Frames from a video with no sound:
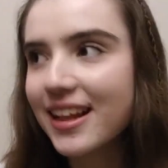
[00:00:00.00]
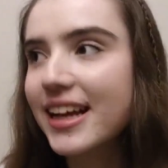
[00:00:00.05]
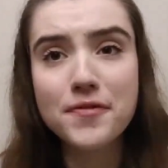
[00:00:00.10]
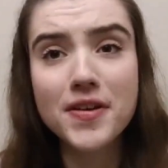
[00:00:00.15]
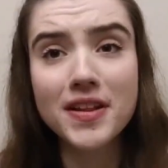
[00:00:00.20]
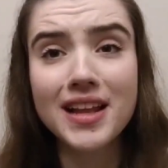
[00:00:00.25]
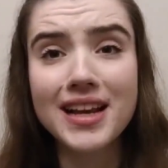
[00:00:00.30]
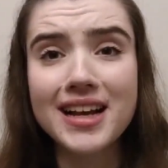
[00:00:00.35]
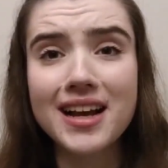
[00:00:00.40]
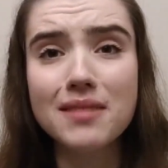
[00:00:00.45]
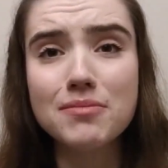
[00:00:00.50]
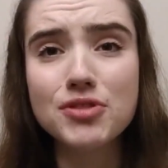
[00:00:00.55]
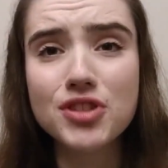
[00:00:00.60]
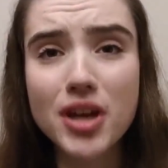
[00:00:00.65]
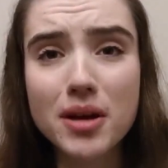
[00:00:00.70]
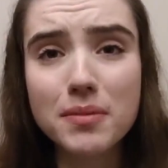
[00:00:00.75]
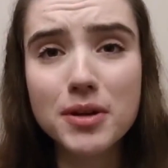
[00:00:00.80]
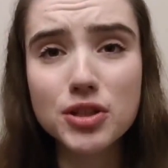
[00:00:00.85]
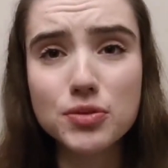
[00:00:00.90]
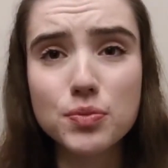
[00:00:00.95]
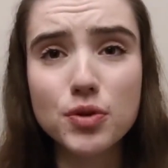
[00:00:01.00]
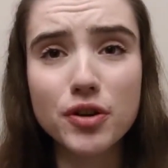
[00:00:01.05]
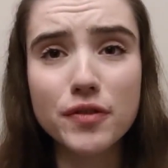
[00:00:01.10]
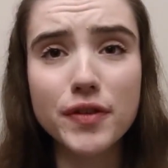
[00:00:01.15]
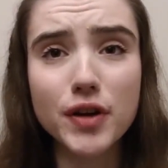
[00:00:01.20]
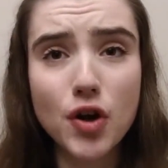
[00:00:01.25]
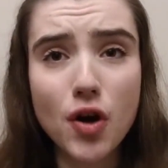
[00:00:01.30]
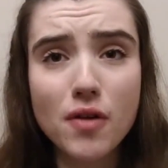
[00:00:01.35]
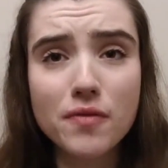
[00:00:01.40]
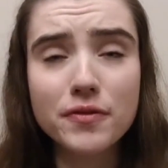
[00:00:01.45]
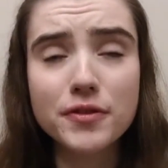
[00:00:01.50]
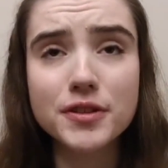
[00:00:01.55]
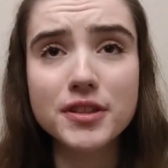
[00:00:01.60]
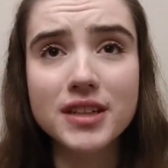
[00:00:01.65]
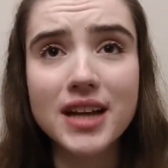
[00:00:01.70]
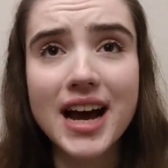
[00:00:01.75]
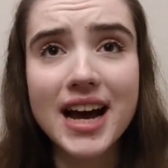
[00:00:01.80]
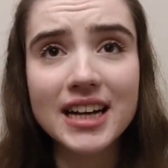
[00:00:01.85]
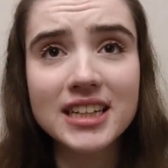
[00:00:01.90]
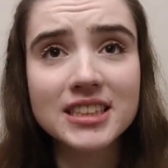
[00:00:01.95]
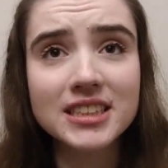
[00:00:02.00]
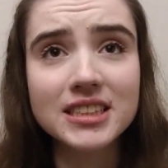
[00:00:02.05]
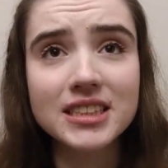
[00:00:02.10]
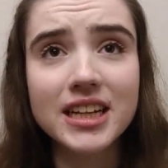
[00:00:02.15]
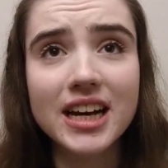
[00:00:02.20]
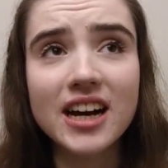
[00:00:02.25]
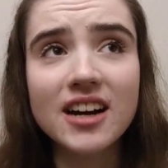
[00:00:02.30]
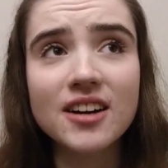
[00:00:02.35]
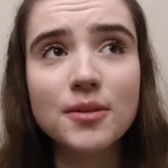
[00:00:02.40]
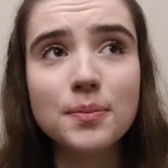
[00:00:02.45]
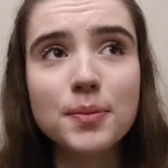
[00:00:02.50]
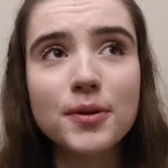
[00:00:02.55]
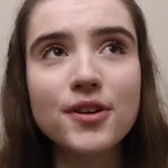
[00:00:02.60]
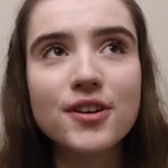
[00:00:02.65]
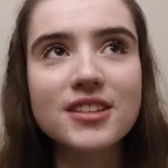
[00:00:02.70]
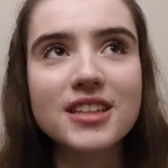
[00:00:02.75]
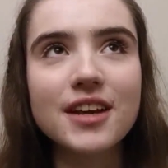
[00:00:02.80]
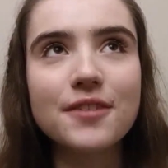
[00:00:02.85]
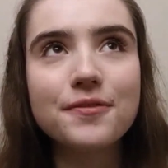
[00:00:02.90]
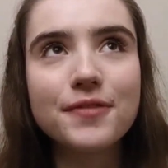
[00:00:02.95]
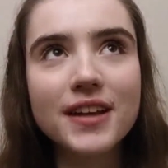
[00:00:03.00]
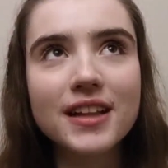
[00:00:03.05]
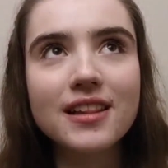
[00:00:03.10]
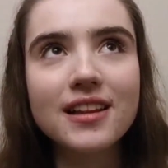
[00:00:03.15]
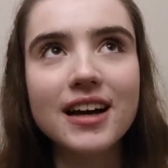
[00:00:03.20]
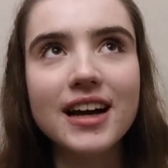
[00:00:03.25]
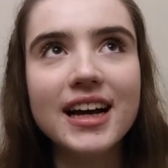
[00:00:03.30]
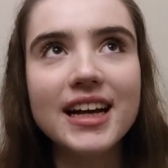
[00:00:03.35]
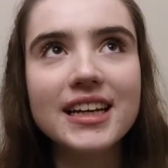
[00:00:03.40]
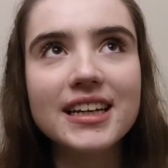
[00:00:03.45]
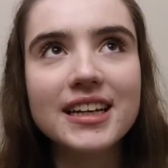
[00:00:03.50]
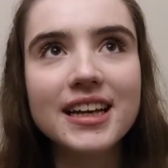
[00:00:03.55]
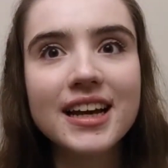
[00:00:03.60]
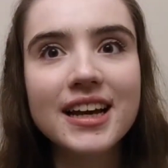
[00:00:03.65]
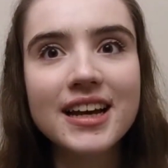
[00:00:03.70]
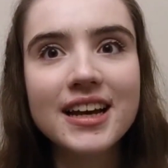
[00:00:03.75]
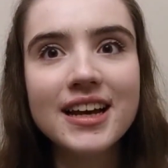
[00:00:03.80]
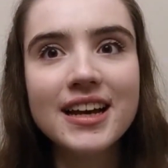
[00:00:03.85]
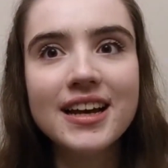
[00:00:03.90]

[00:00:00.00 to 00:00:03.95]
Like, I feel like I'm so much more of a confident actor now because I feel like